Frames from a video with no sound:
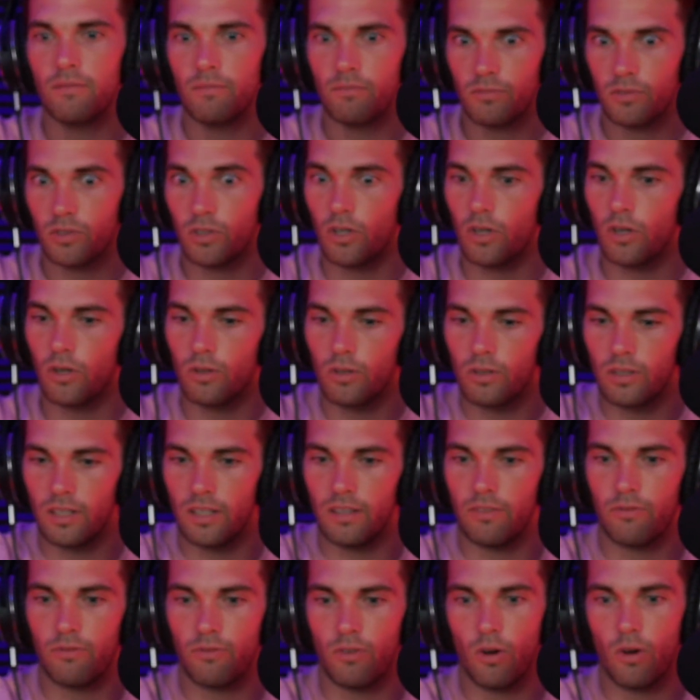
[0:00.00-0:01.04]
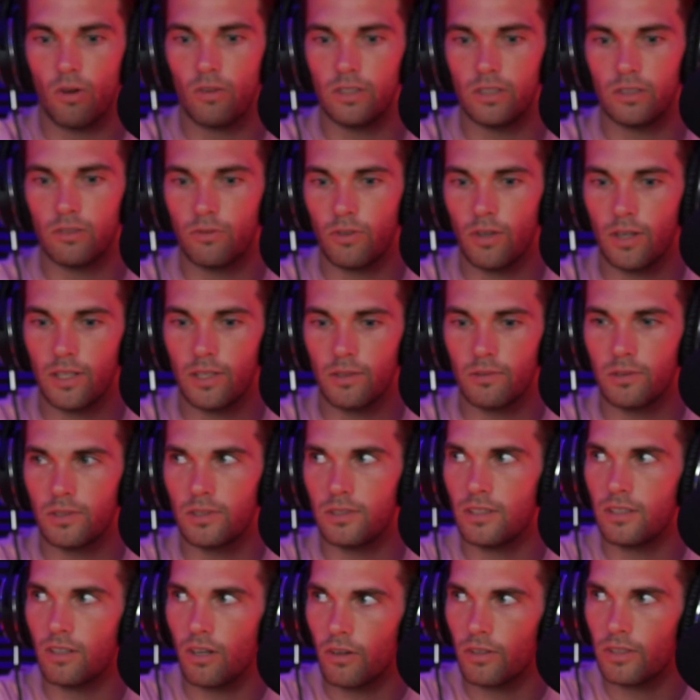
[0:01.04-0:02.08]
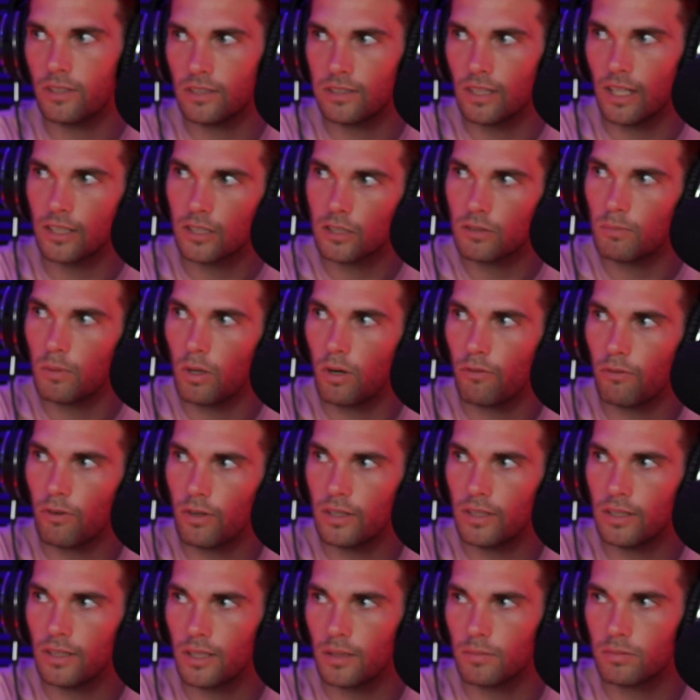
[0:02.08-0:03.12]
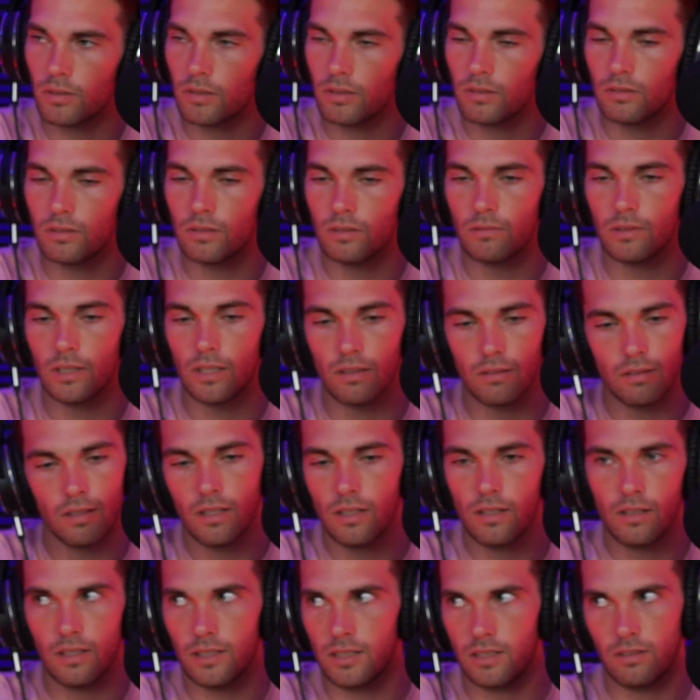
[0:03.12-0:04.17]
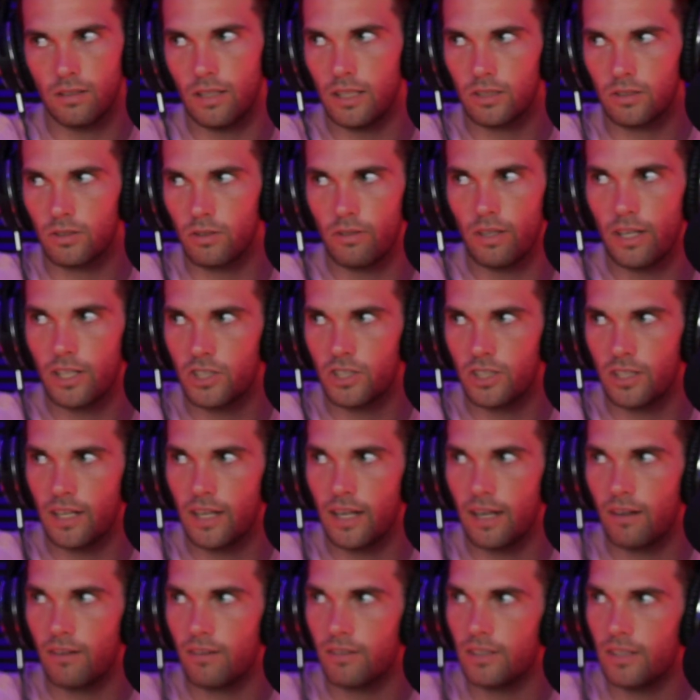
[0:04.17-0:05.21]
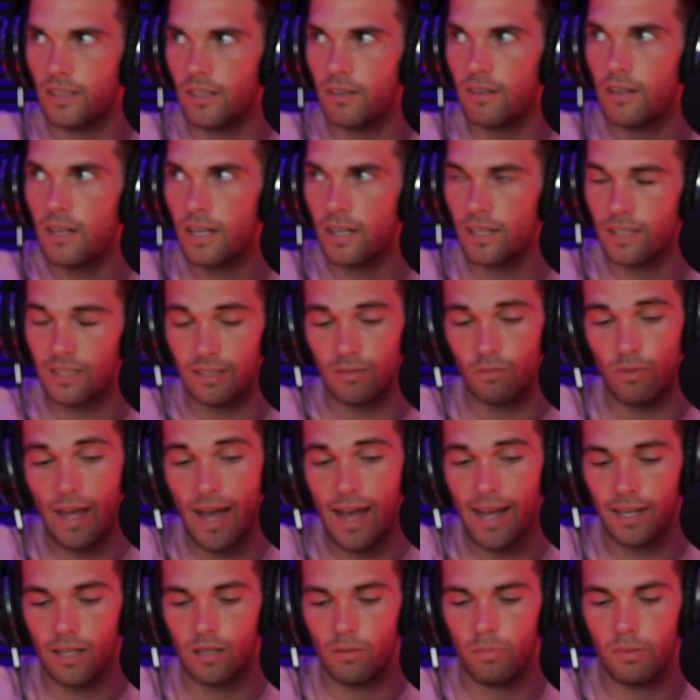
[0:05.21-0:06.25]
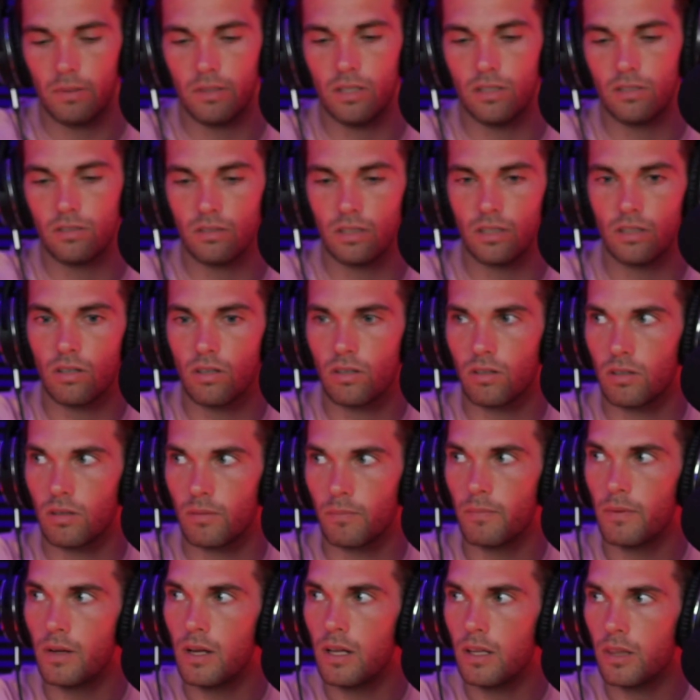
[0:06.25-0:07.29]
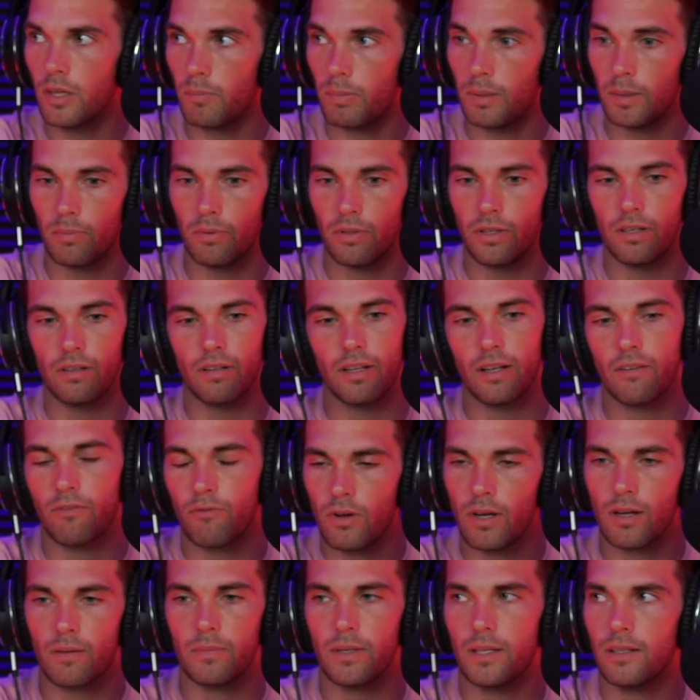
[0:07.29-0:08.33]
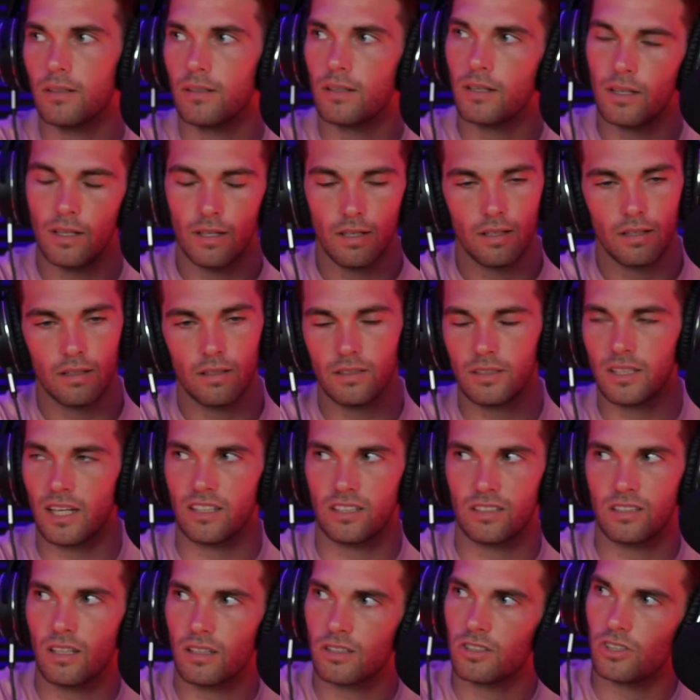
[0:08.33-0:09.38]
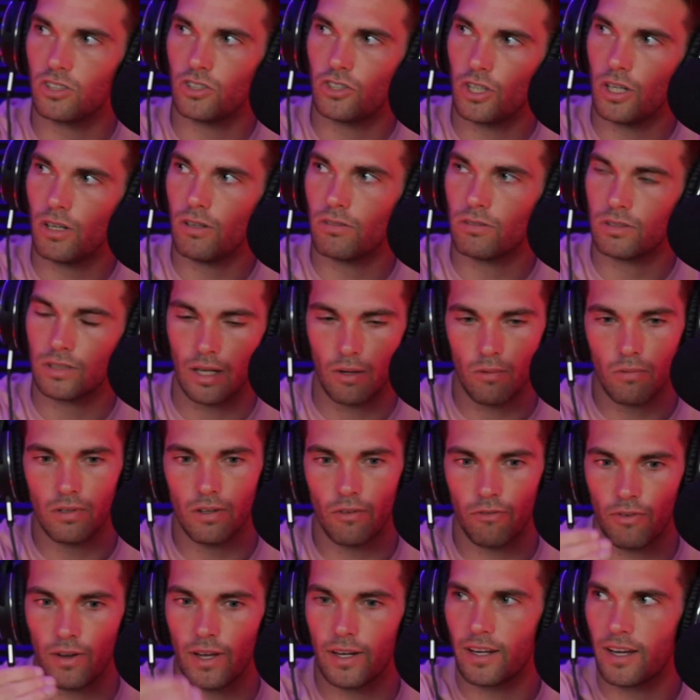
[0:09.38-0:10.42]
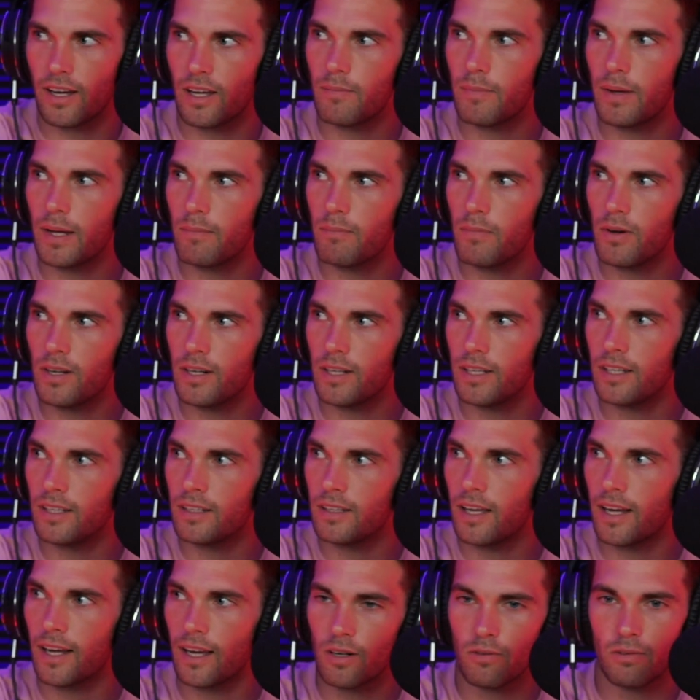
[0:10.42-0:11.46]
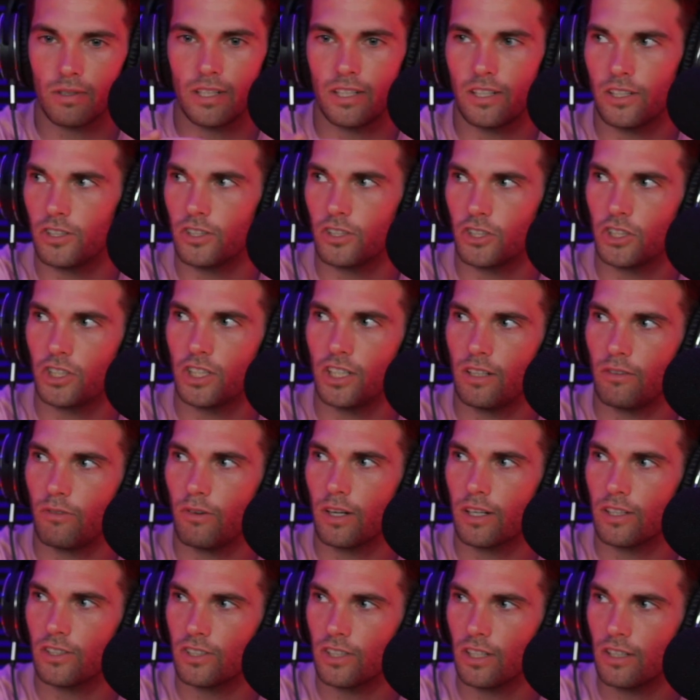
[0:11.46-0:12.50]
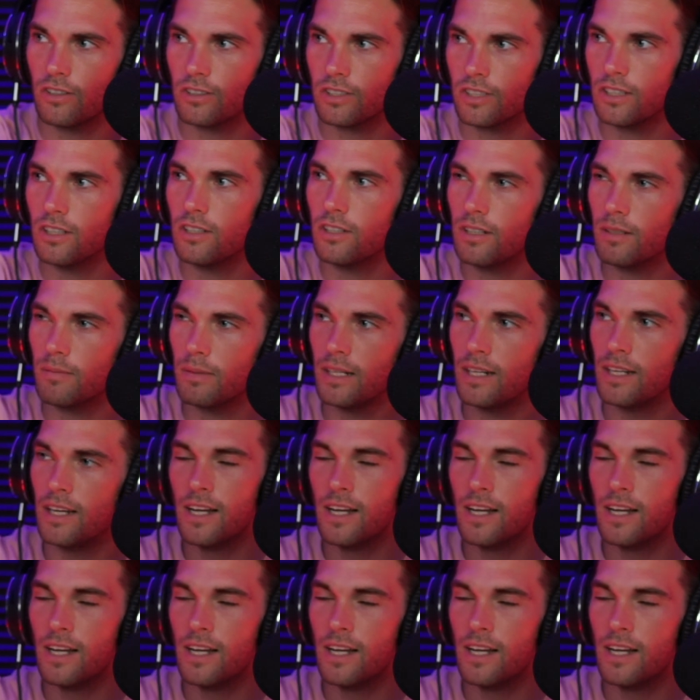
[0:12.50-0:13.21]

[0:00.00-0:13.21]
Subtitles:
So if all these funny ones, all these like small funny clips aren't doing well, let's throw that shit out, you know? Because that can potentially harm the people that are like, fuck, man, this guy sucks at jokes. I want to find out how to make money. Like, I don't want to hear your shitty fucking jokes. You know what I mean?